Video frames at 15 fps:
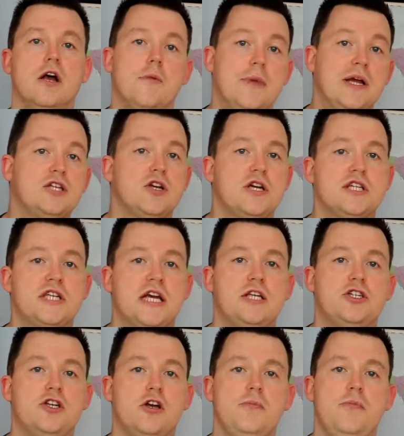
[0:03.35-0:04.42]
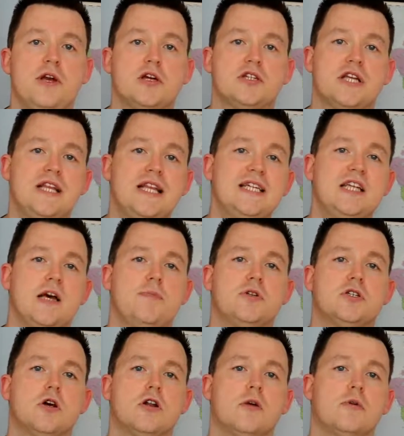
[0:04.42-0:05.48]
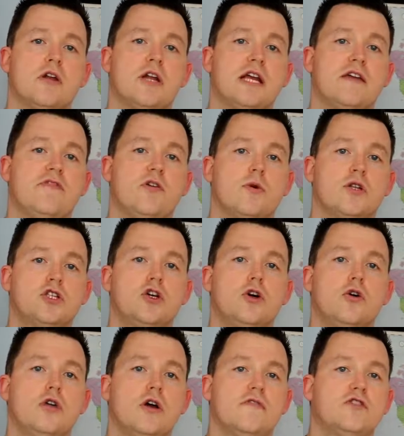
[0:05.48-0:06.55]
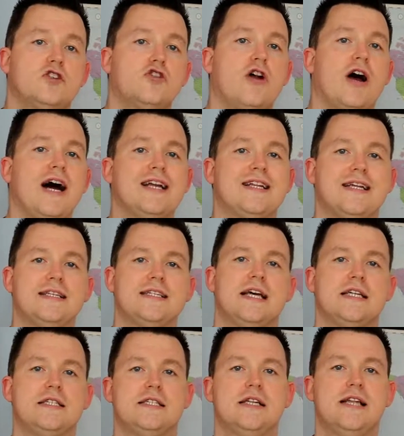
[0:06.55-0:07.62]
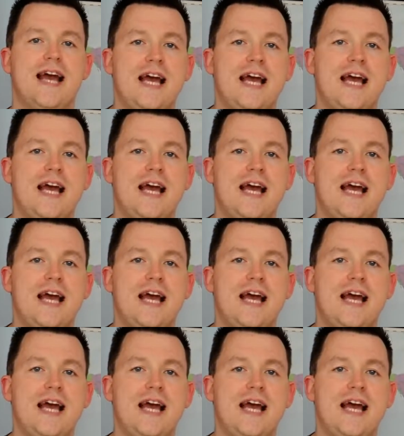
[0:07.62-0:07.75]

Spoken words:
Make sure you stay tuned because in this episode I'm going to give you a ton of tried and tested